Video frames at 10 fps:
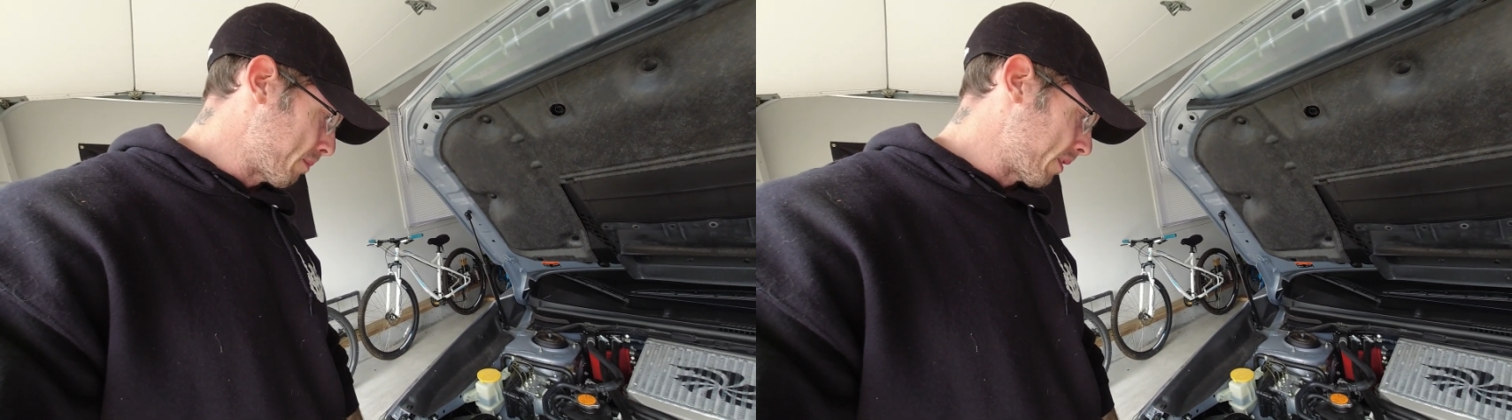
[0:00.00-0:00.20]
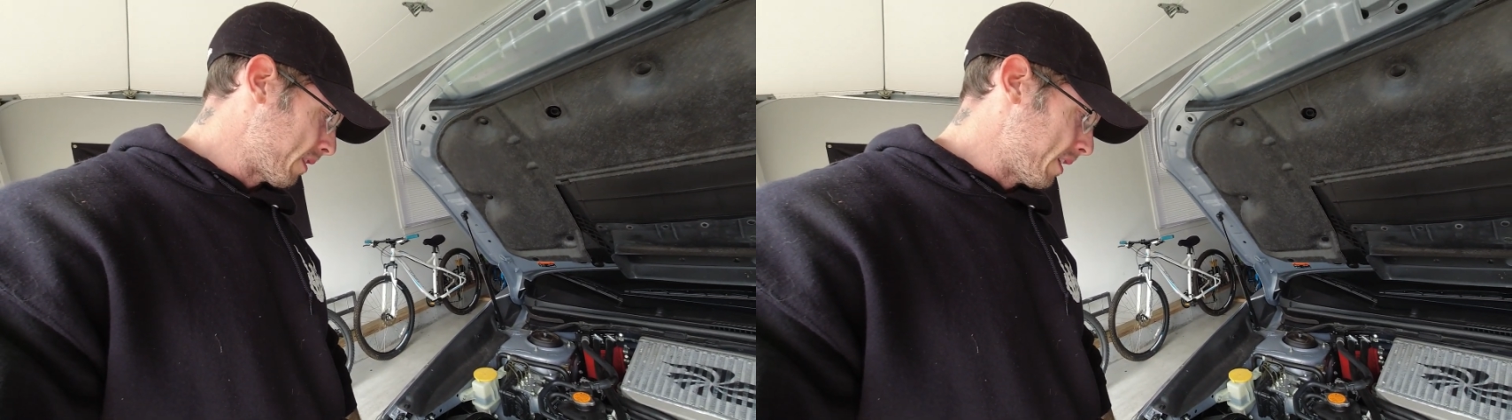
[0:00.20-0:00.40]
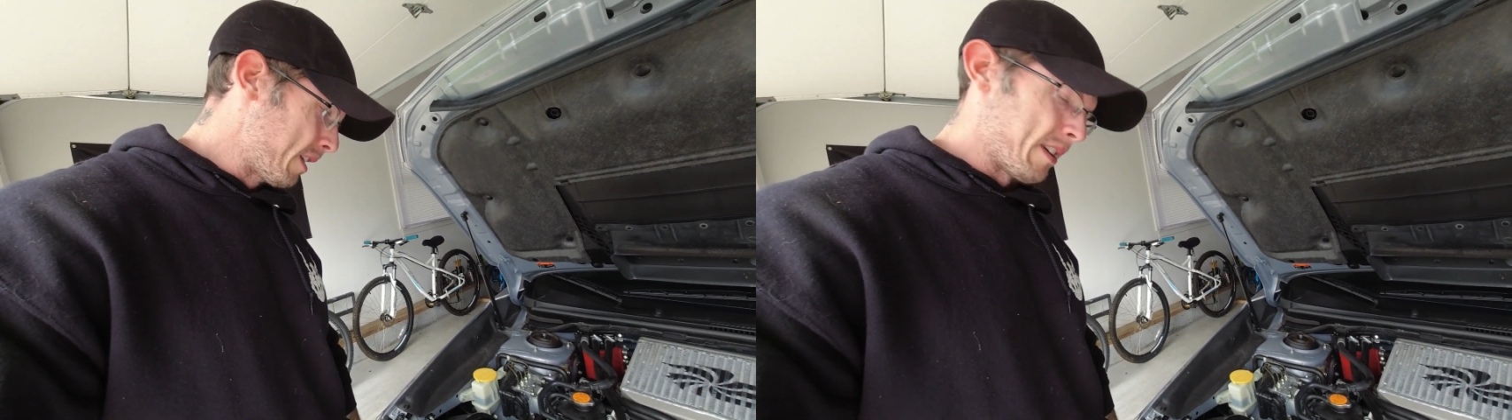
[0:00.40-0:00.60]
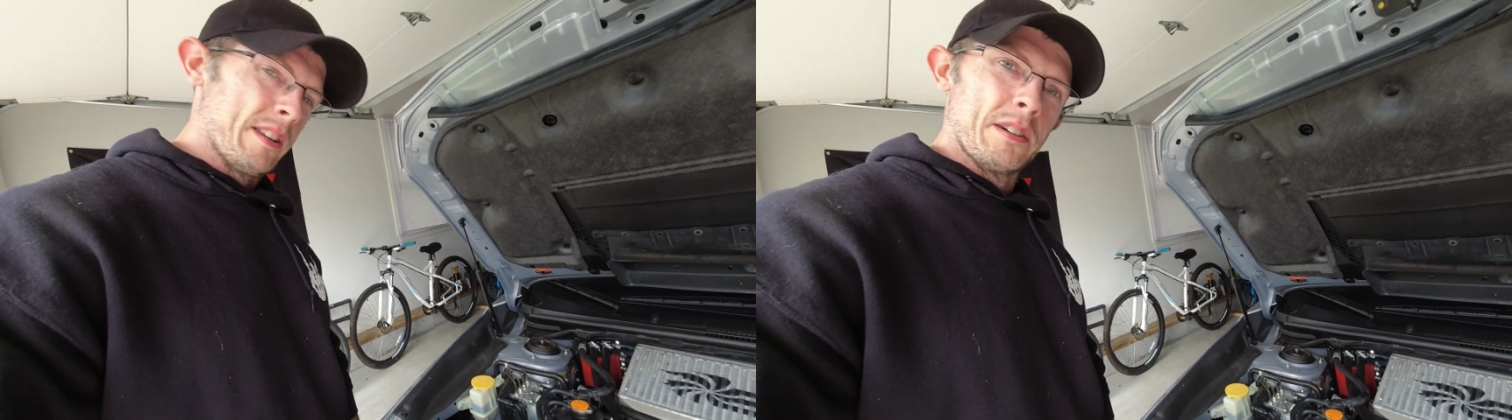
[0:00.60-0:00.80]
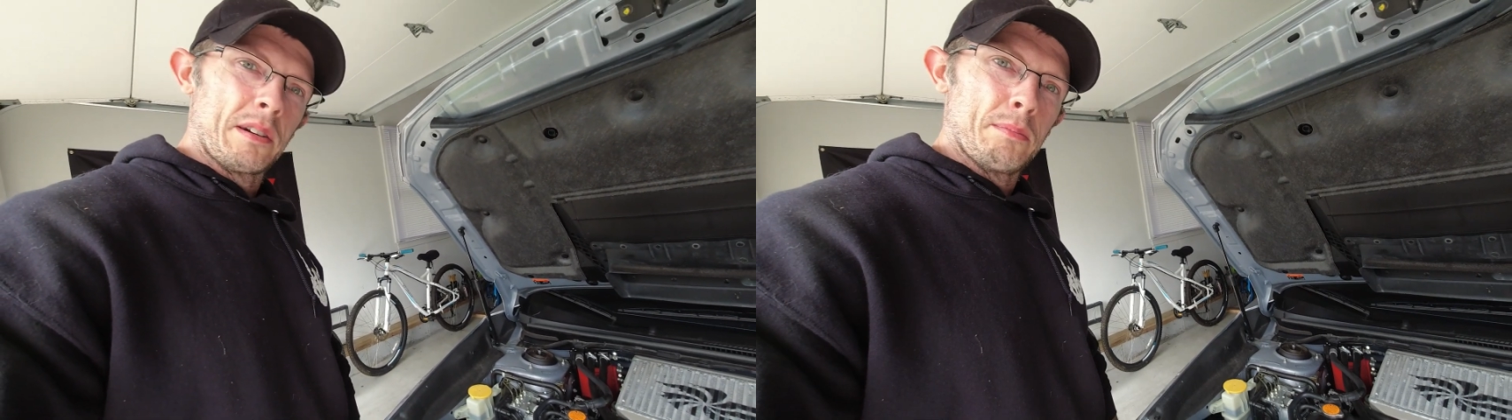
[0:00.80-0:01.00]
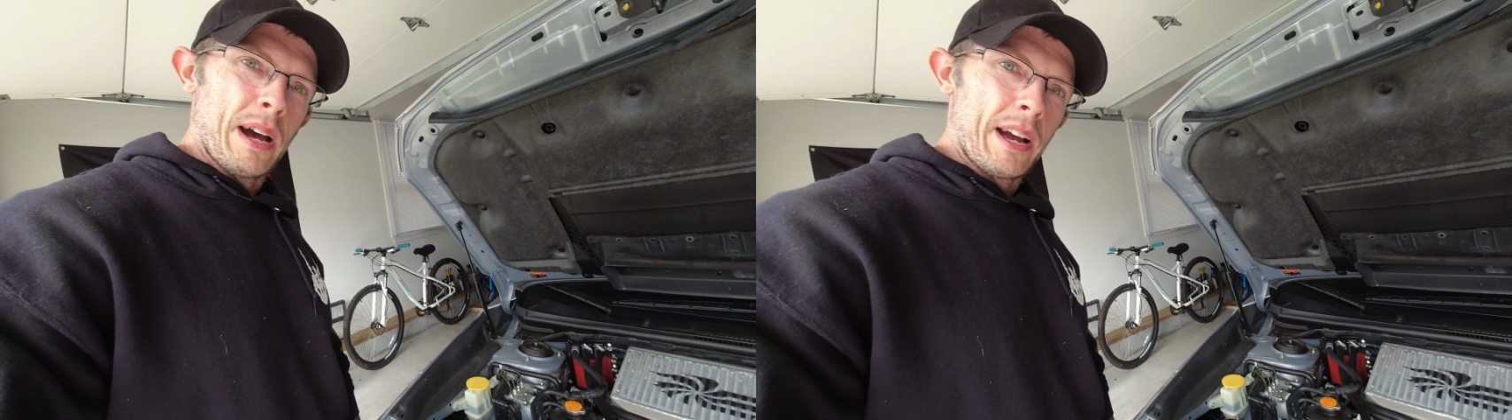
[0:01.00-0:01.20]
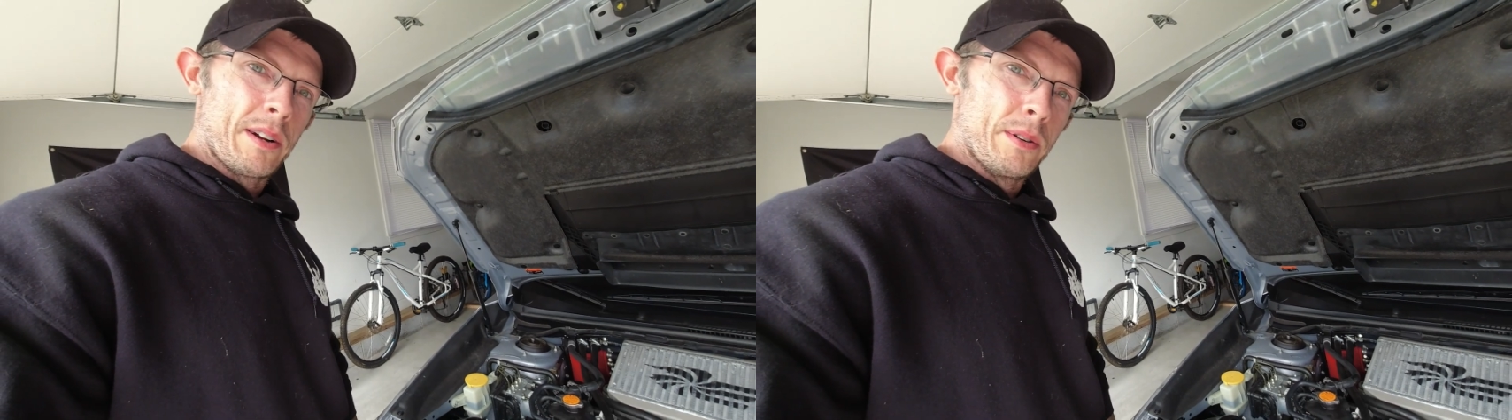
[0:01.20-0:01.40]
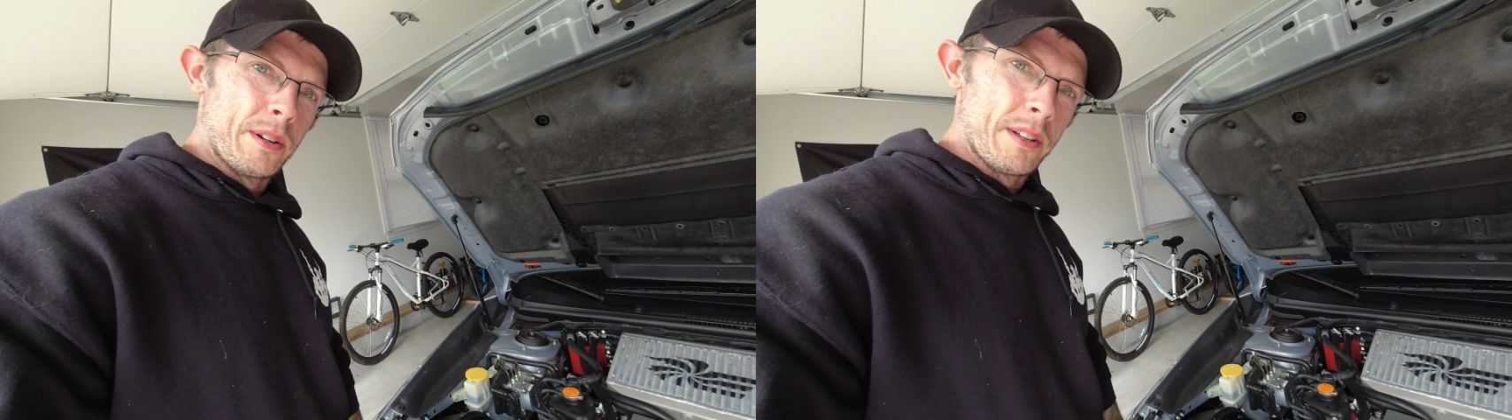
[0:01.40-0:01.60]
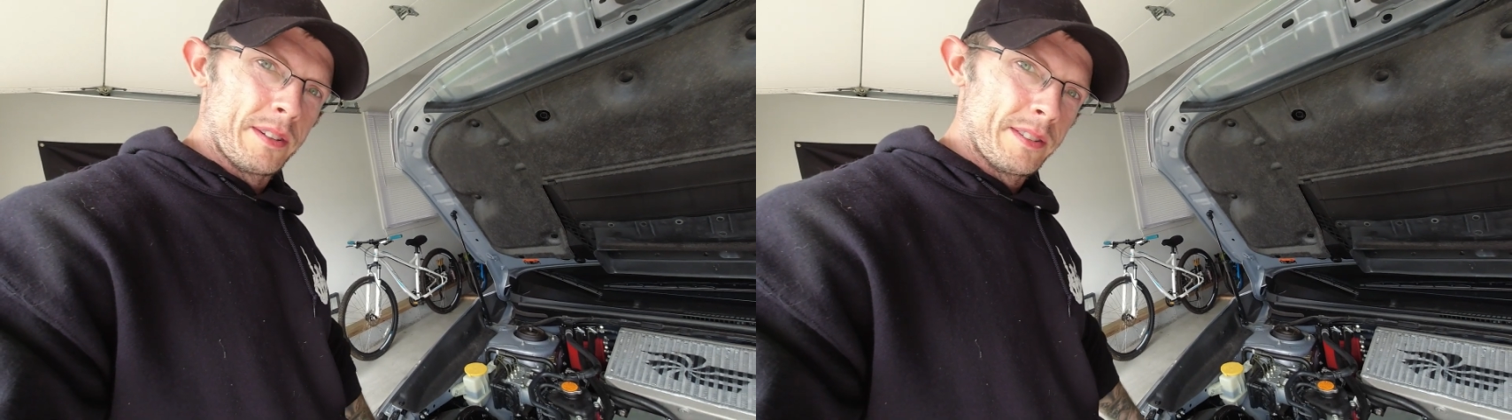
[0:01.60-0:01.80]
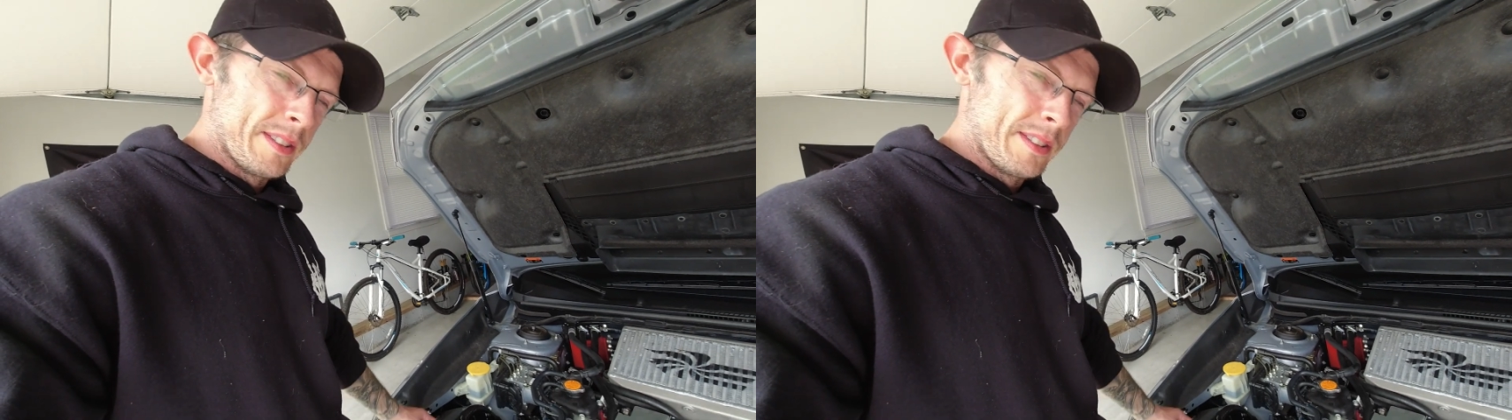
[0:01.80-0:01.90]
but looking back on it,